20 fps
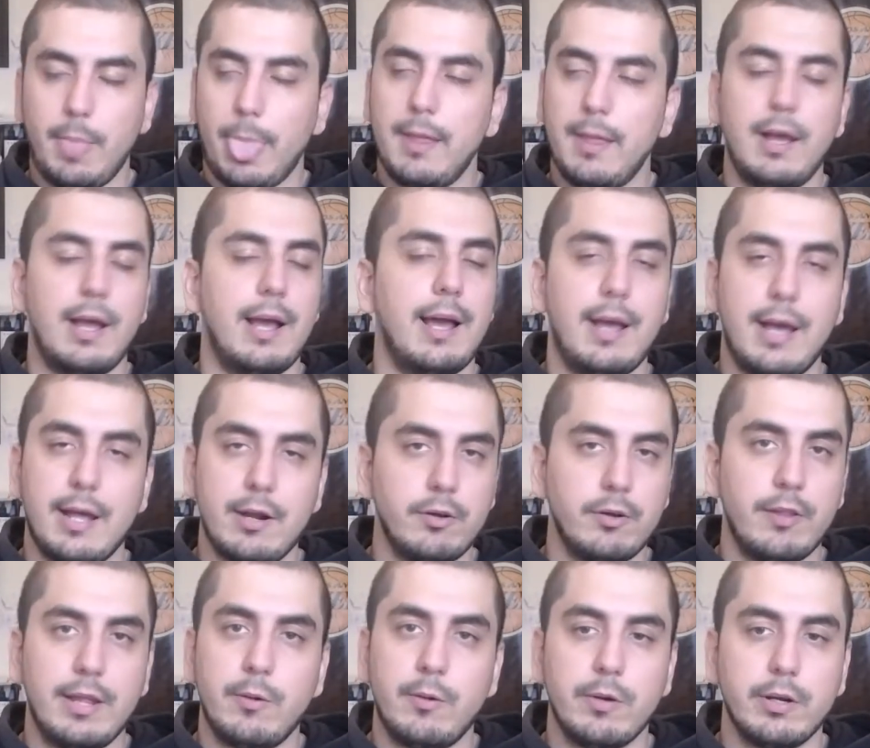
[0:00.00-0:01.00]
I don't
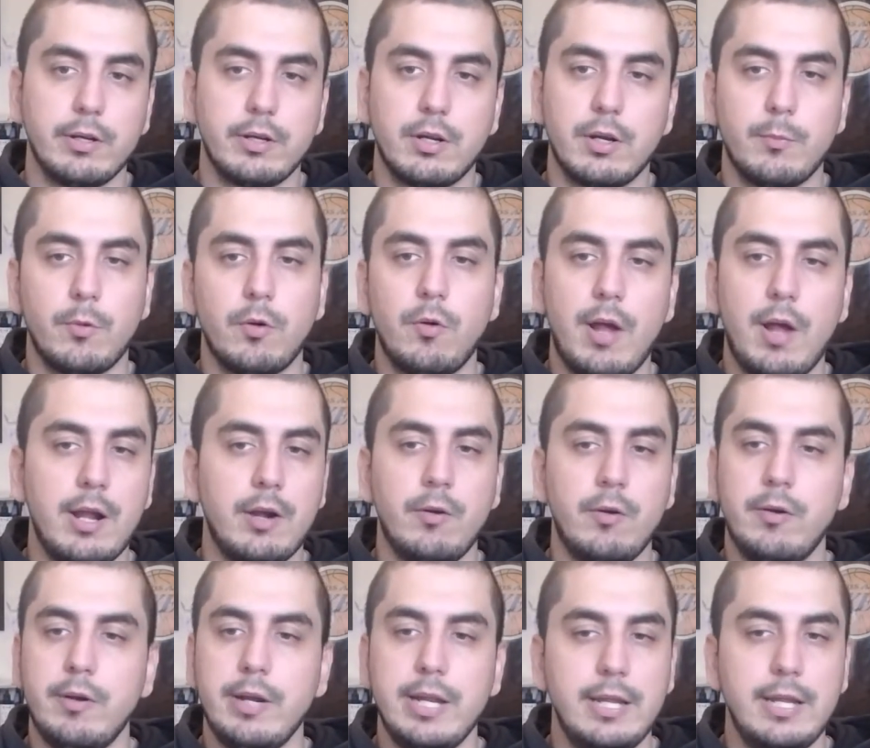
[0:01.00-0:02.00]
know that word,
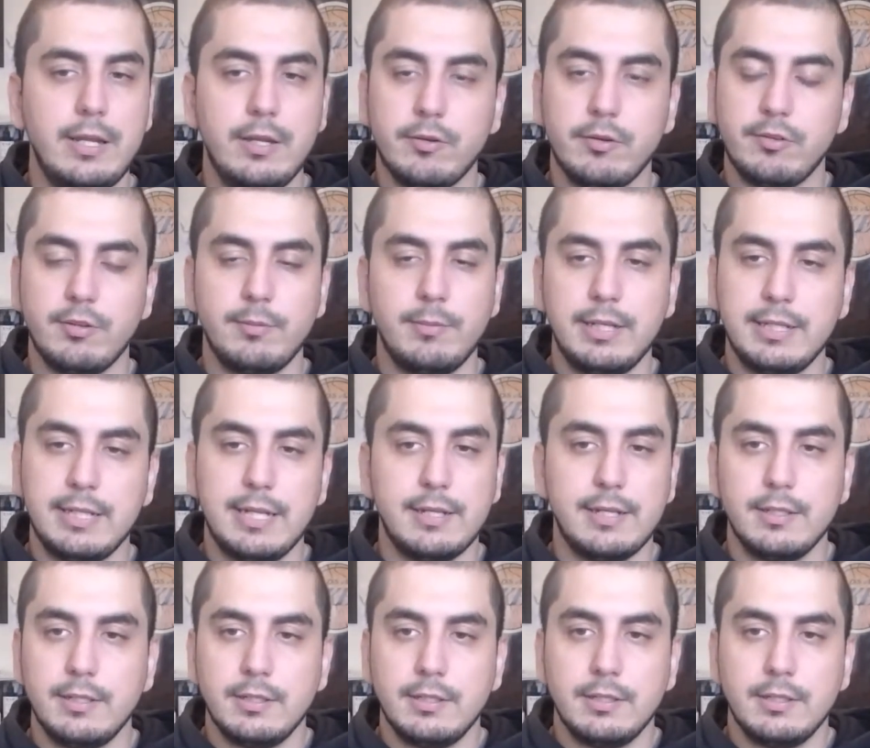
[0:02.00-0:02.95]
camaraderie or something like that.